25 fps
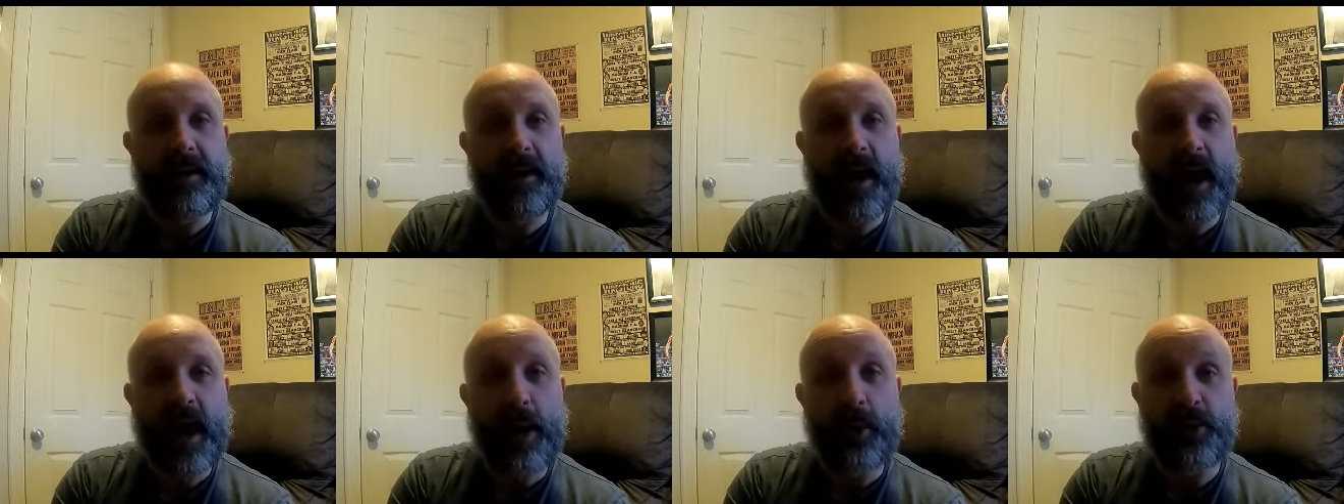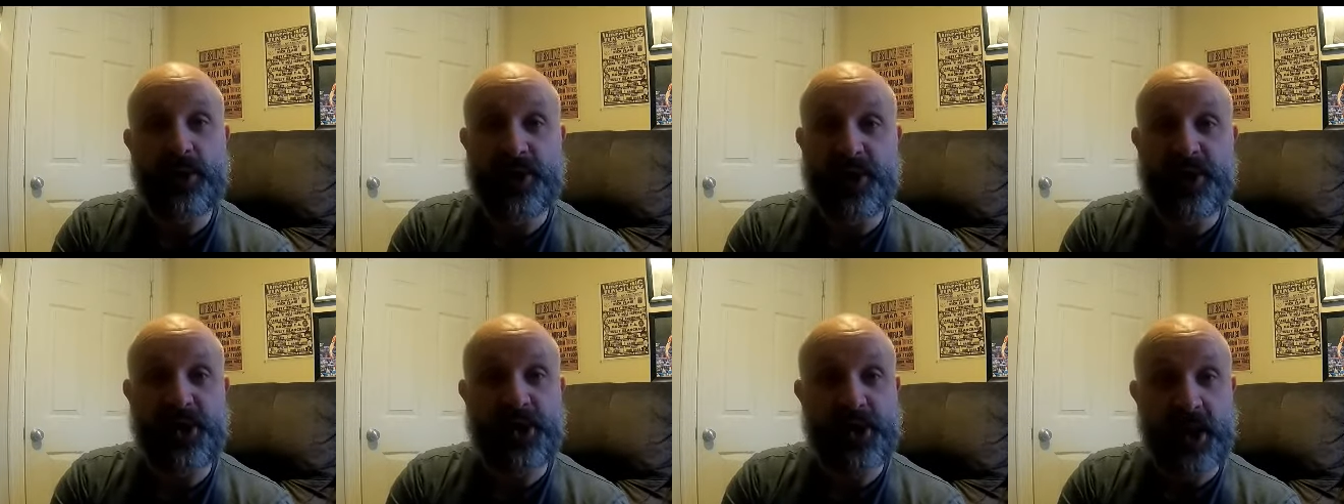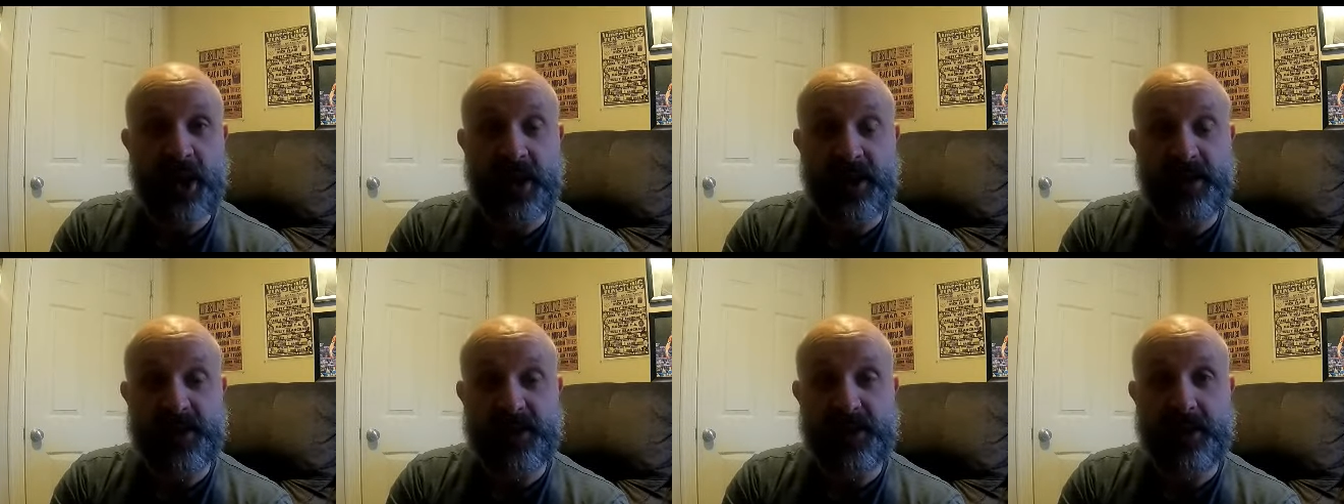I would
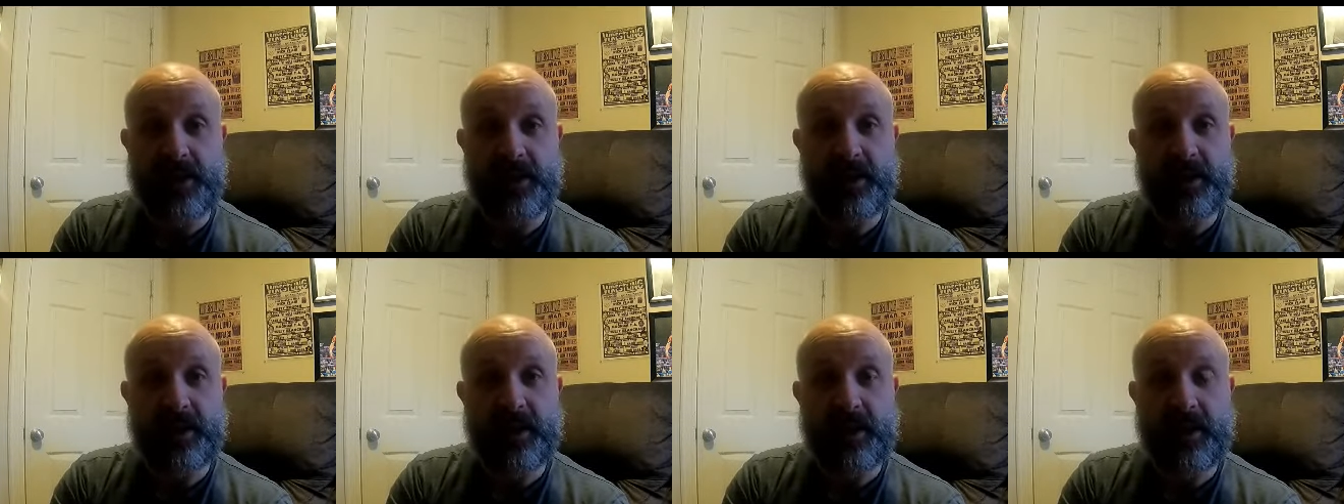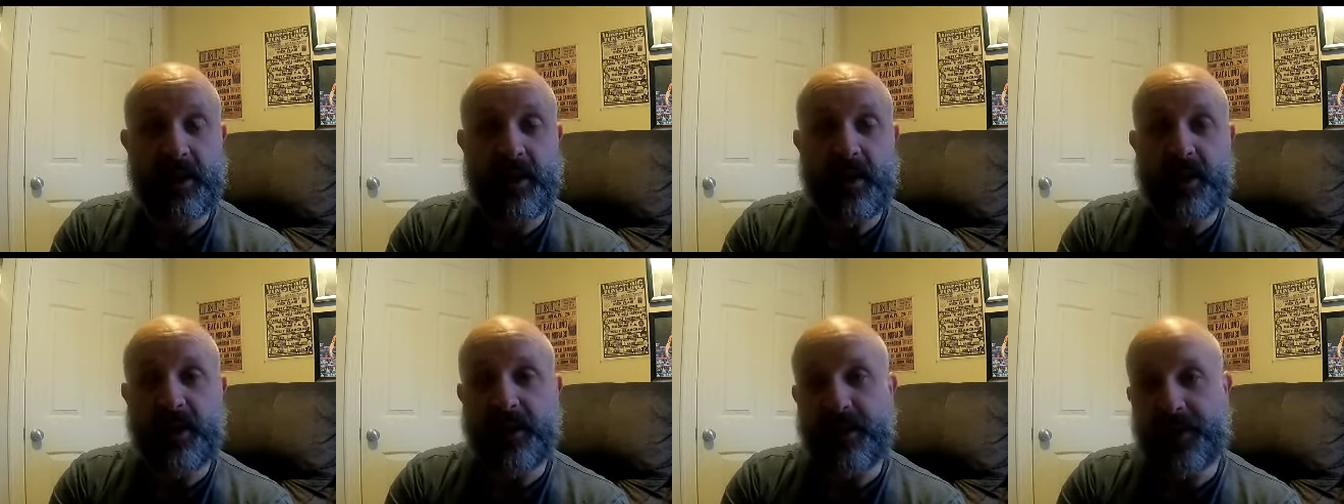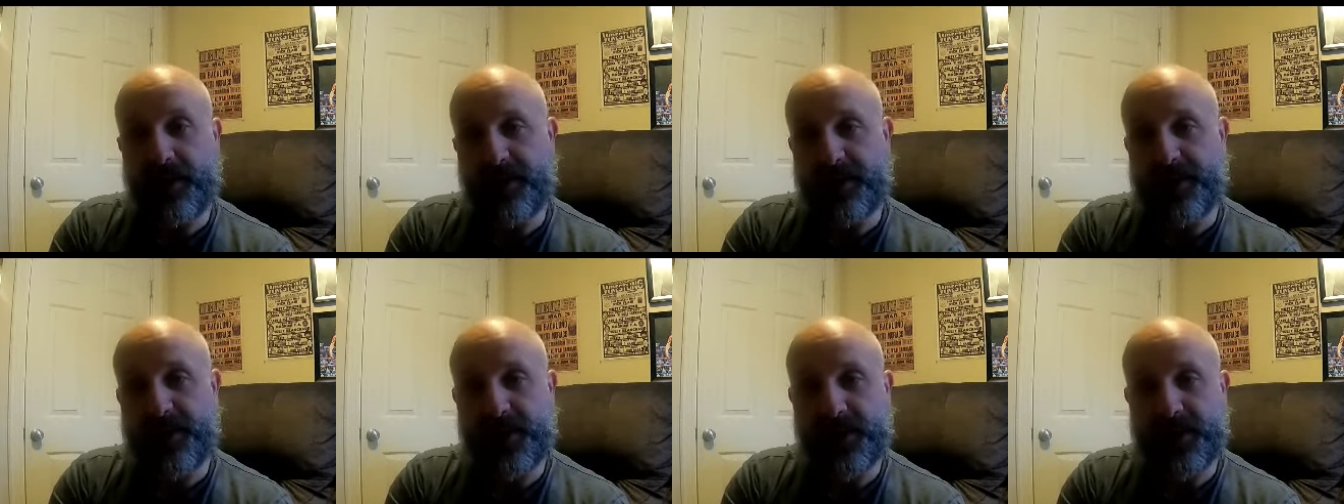suggest
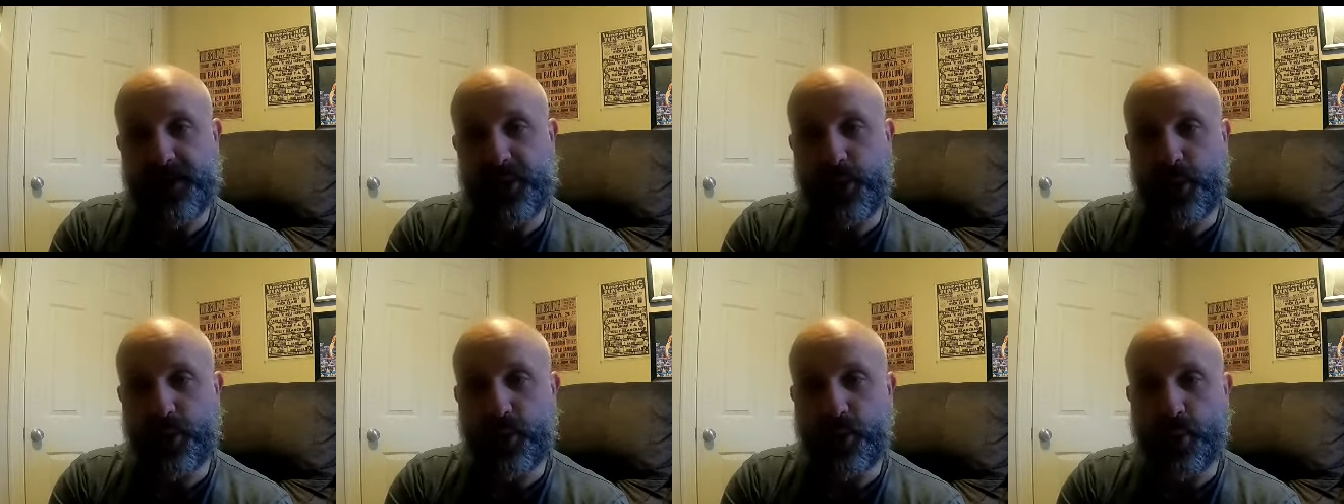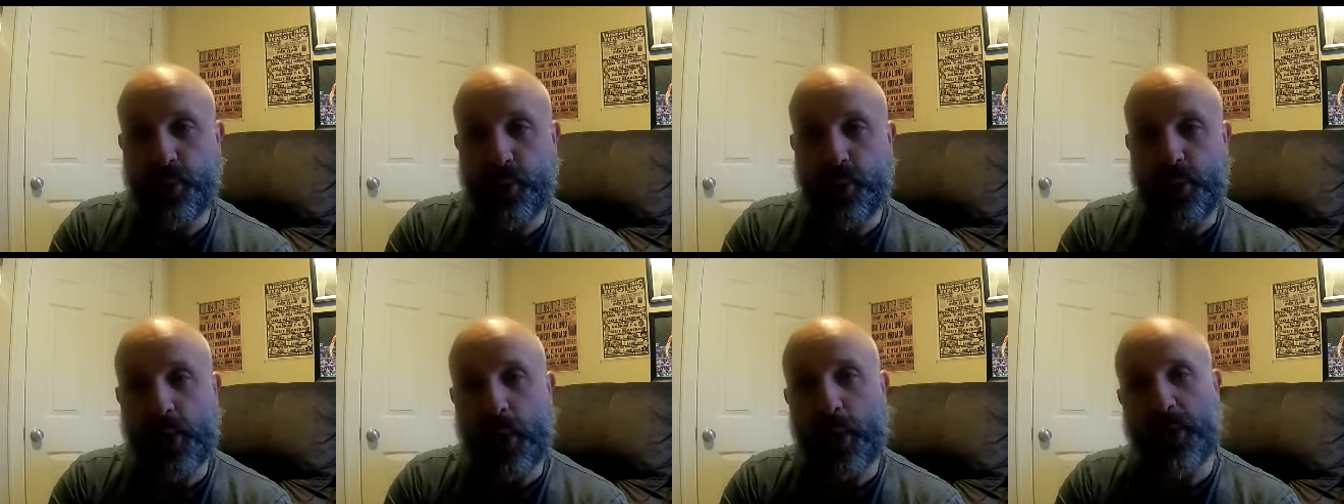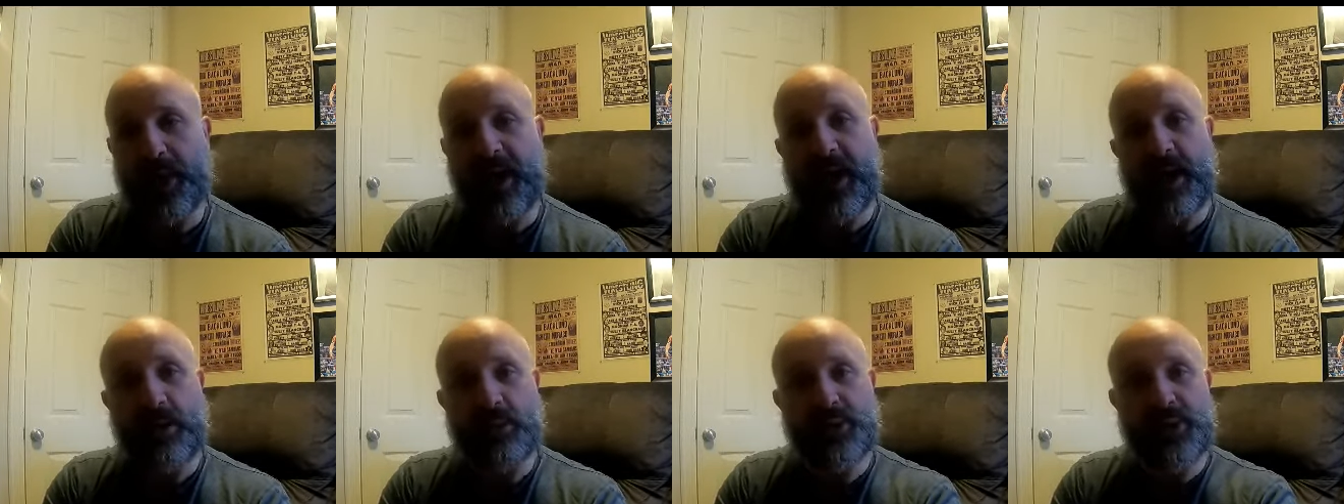to
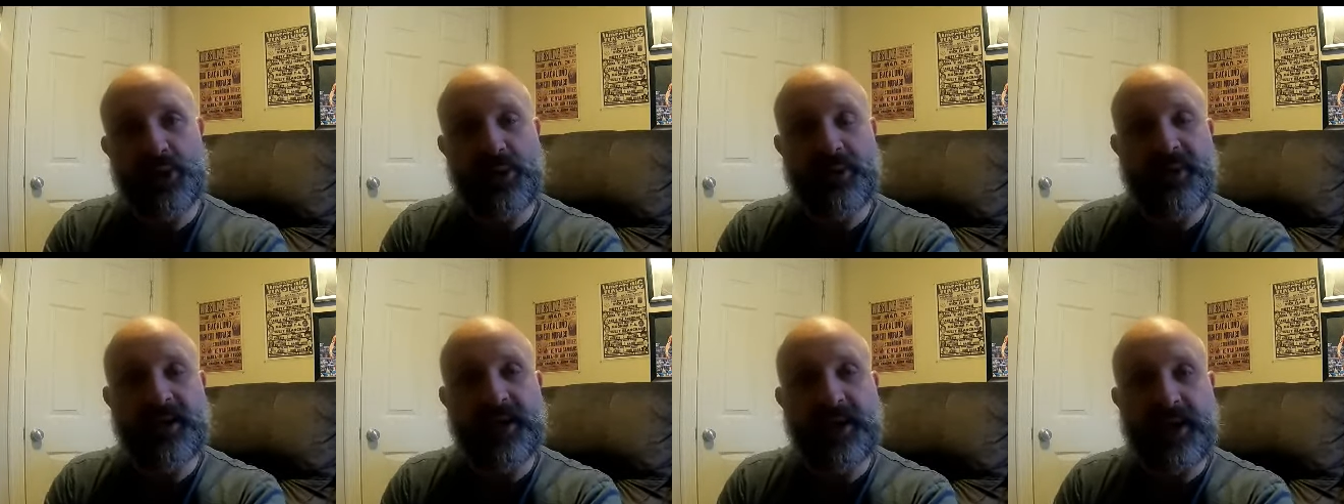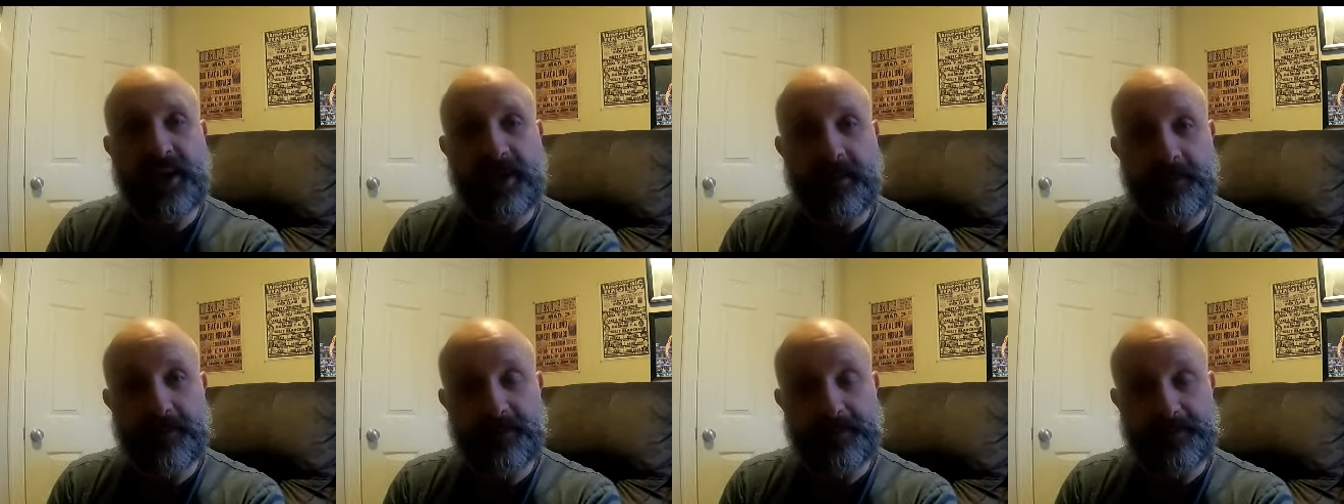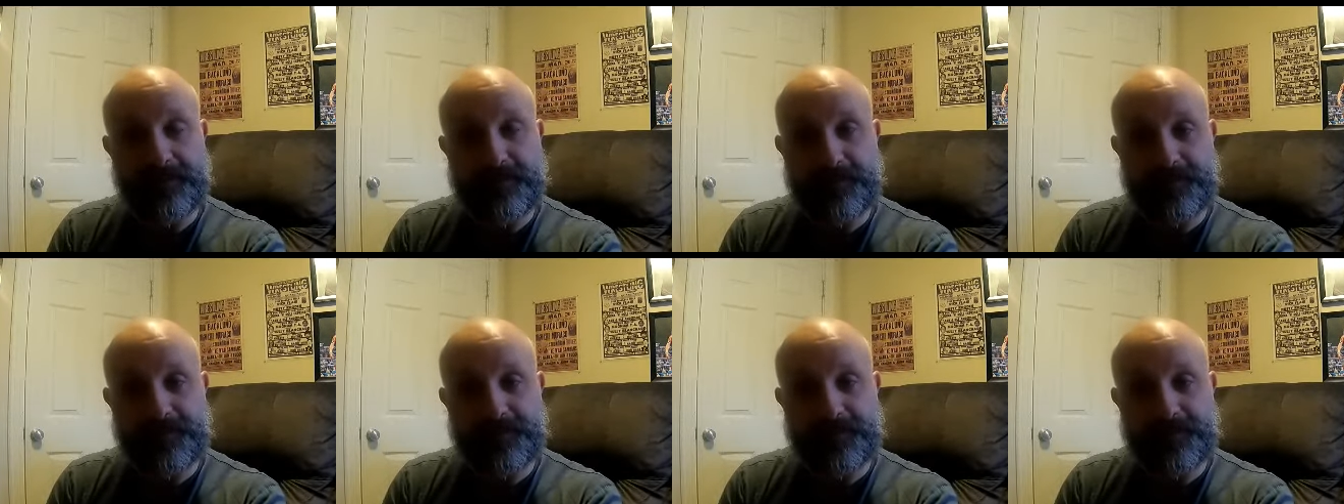go down to the